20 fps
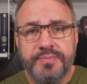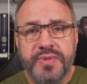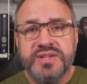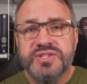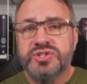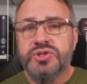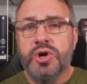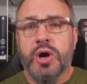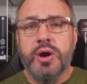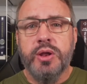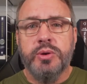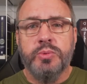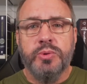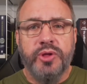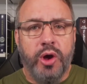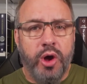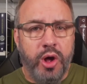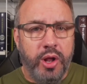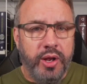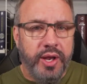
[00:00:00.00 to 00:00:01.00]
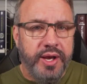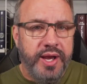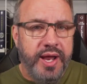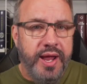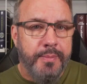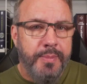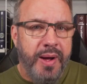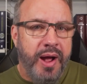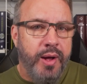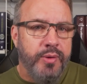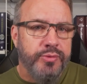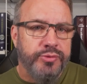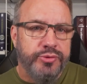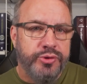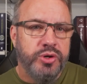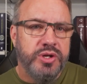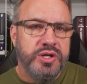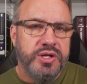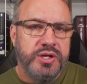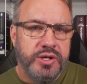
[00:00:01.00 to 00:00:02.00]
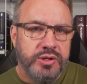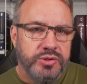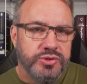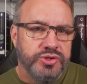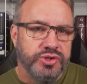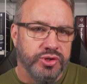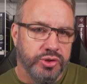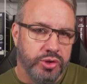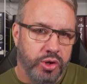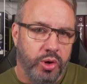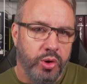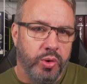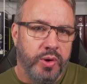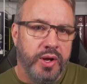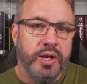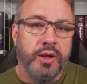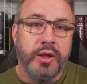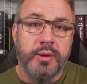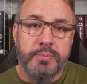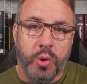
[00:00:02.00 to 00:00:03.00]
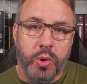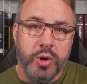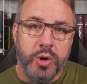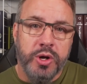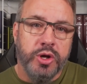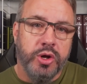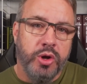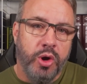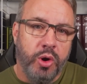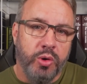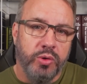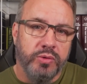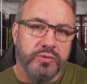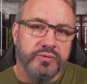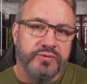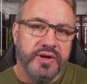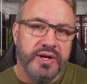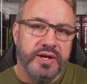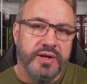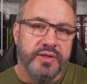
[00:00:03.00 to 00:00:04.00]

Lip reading: It started with a holiday about 30 years ago at Lamorna Cove,